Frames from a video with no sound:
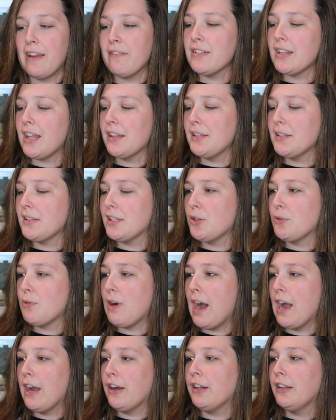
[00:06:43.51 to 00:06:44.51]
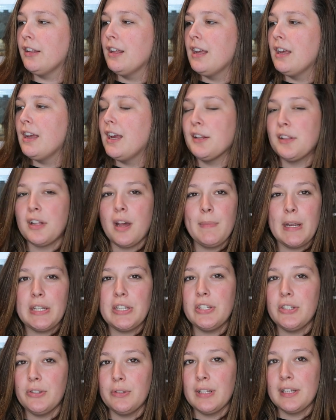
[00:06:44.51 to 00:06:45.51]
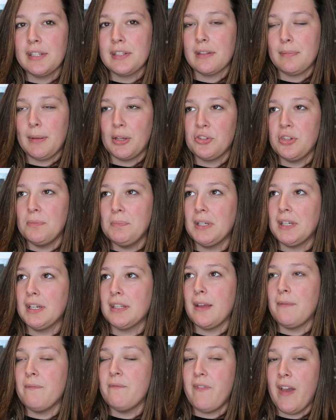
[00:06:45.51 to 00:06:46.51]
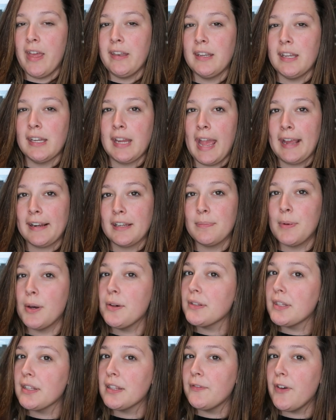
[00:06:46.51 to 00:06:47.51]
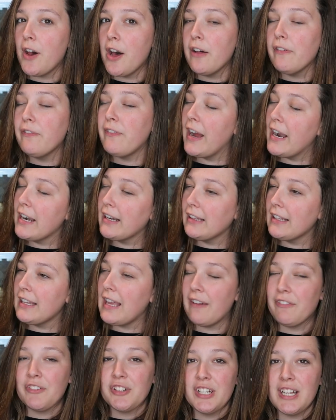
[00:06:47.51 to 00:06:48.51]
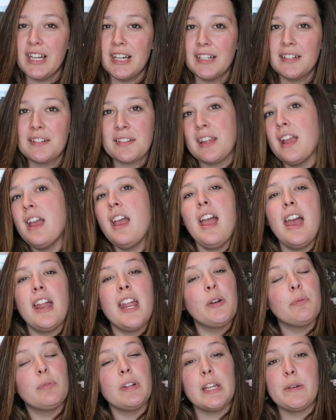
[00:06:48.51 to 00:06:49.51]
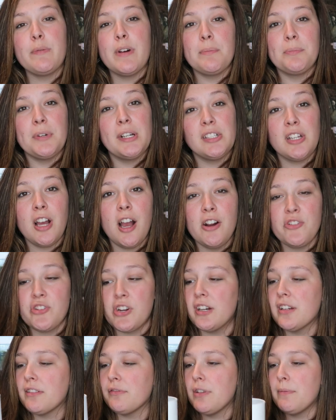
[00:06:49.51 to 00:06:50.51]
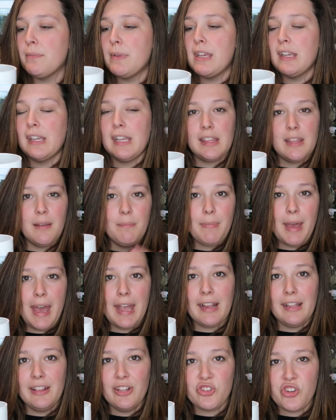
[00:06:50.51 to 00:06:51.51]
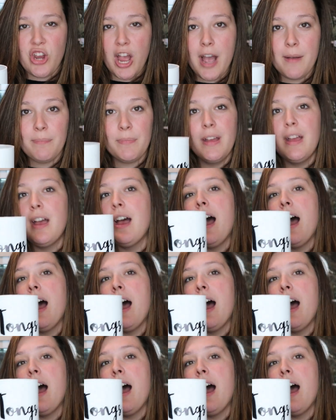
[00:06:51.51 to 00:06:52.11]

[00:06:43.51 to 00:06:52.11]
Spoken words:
I haven't done these in a while. It's on my to-do list, especially because I'm vending expos this fall finally after years. And I really want to bring tong jars with me and get them back in the shop.